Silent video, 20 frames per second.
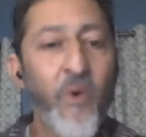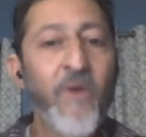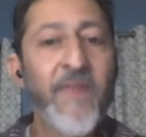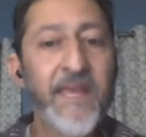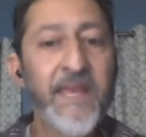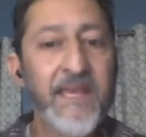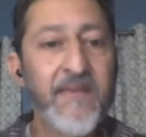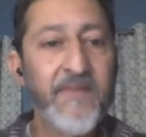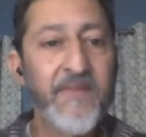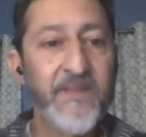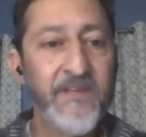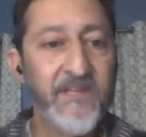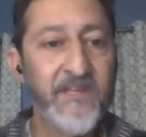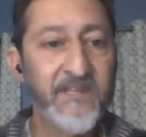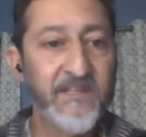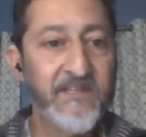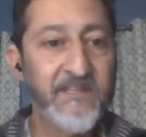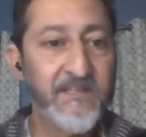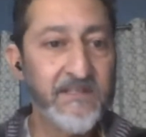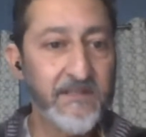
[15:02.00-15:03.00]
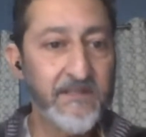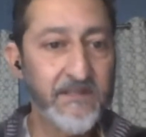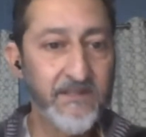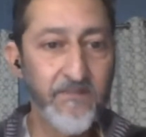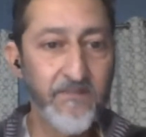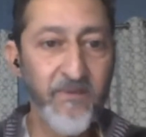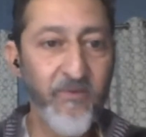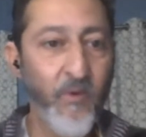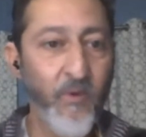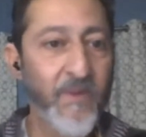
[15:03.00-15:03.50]
they get the disease,
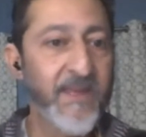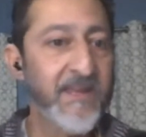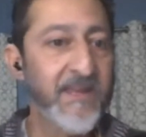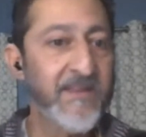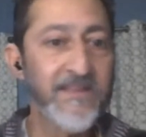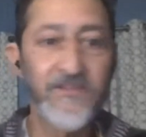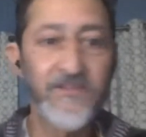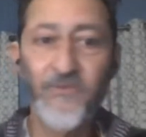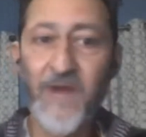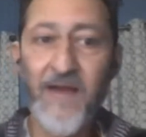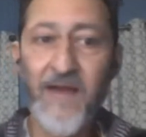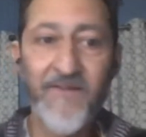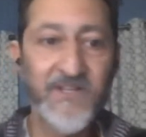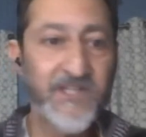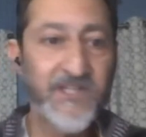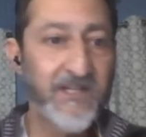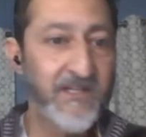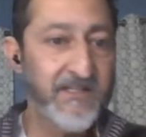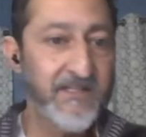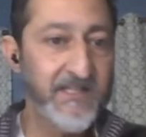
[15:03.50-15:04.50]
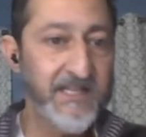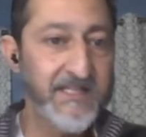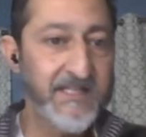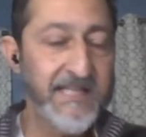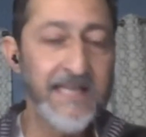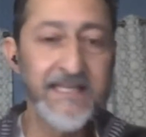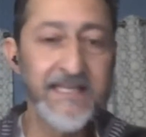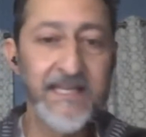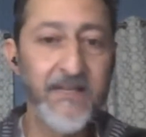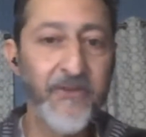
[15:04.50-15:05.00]
before they get this ravaging disease that
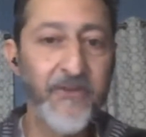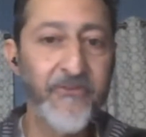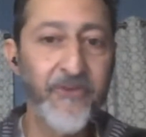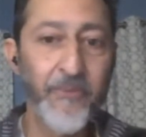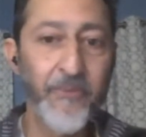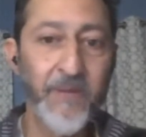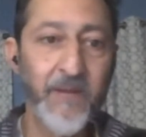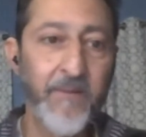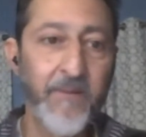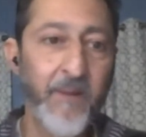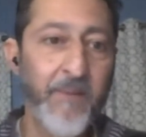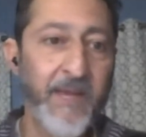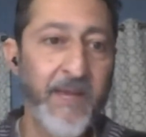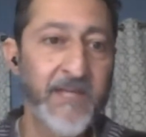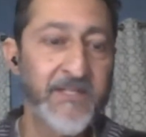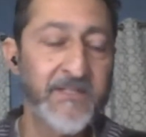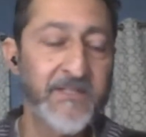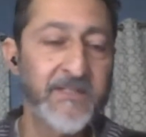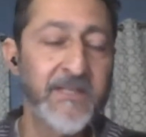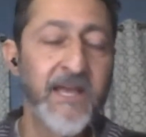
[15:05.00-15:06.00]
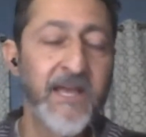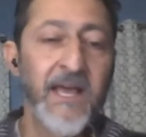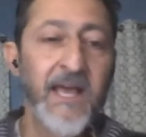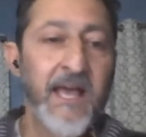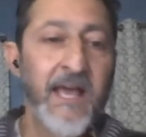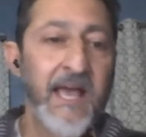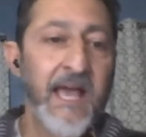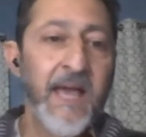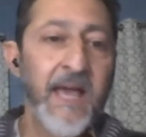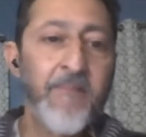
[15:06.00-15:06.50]
kills so many of my patients.
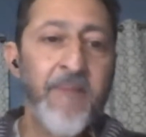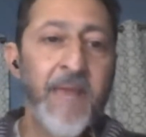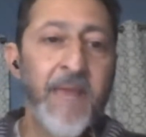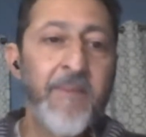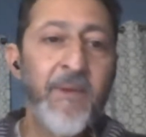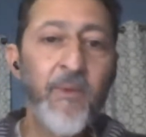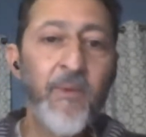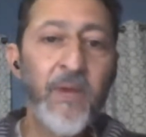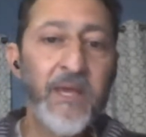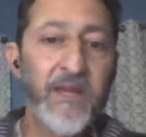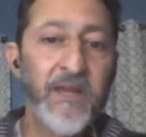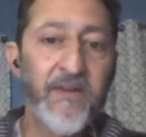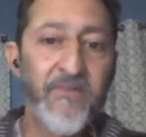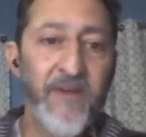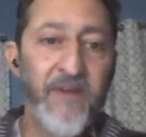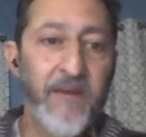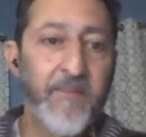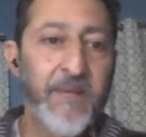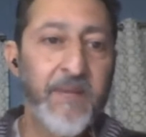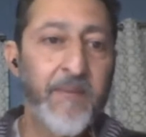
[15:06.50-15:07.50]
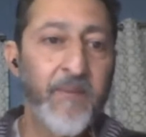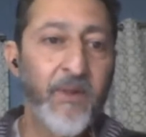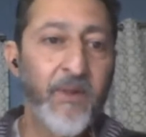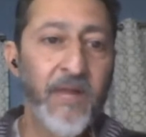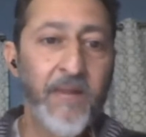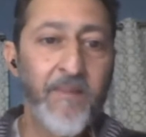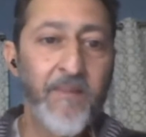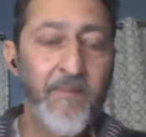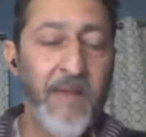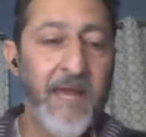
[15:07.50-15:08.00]
And maybe we can affect people
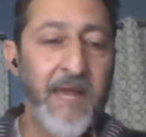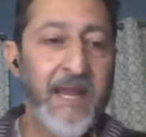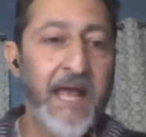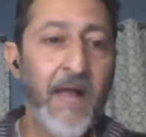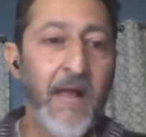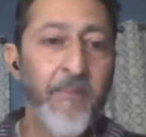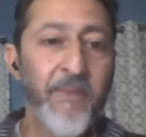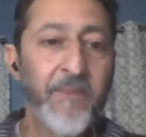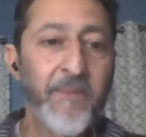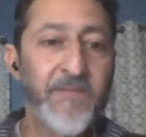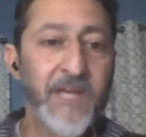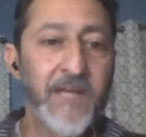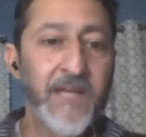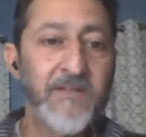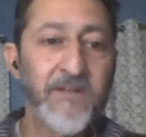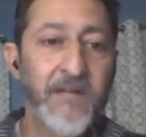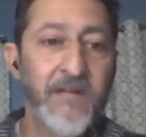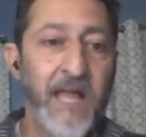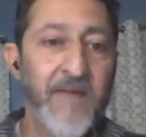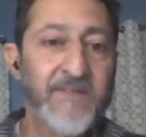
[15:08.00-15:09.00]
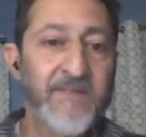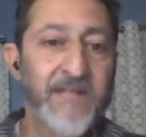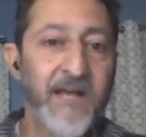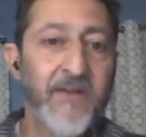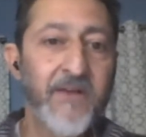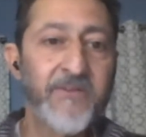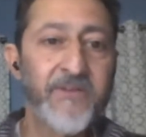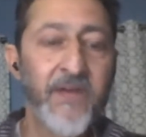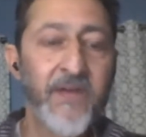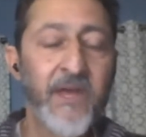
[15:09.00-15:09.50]
and help them change their
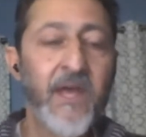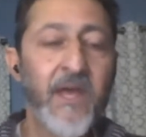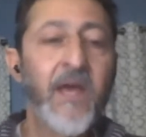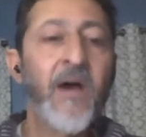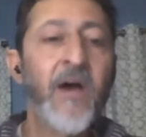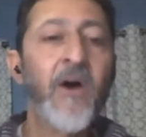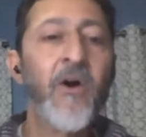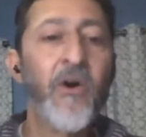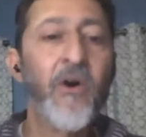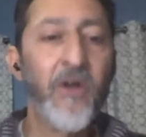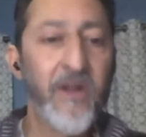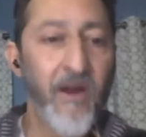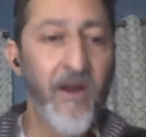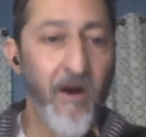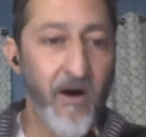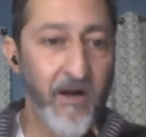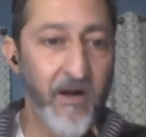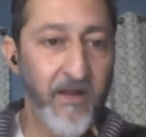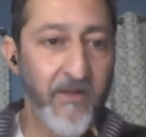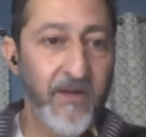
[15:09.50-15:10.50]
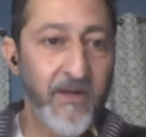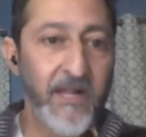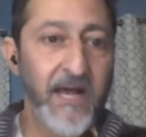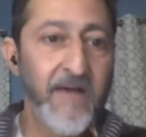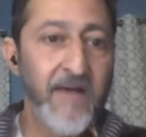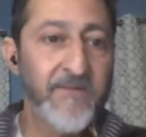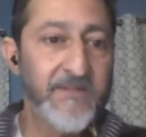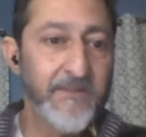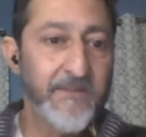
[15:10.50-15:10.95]
lifestyles early on in their lives.